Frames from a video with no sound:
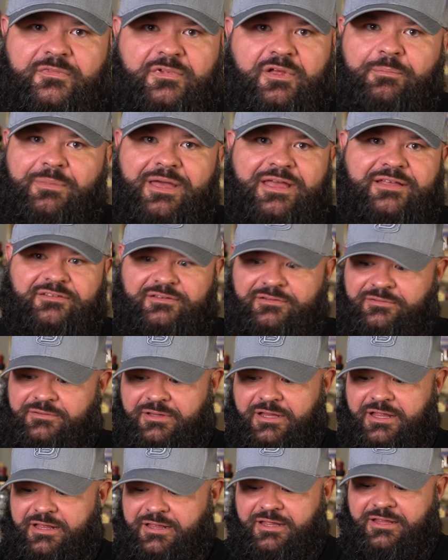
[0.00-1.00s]
Amazing.
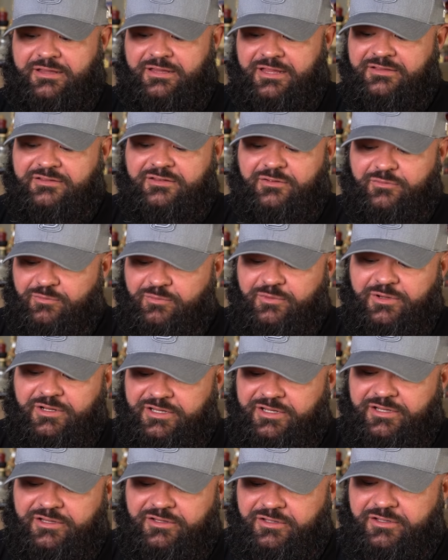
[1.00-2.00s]
Like, it's a
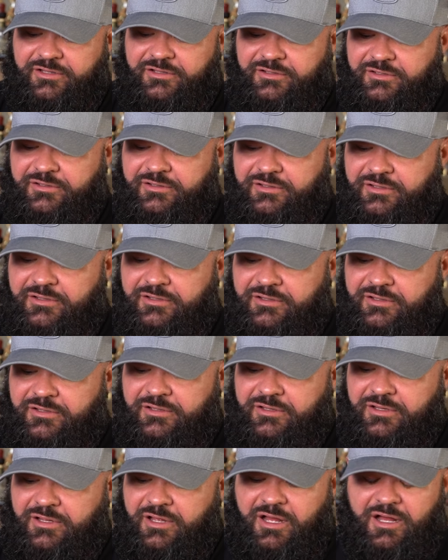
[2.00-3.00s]
really good
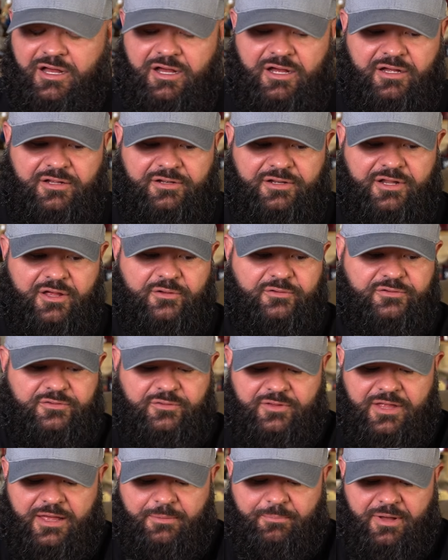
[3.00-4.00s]
nose
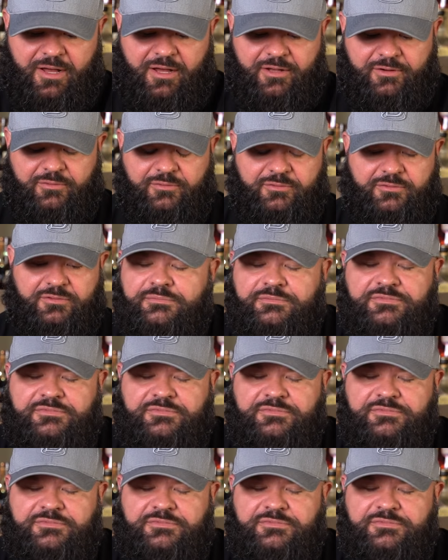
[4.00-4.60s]
on that bottle.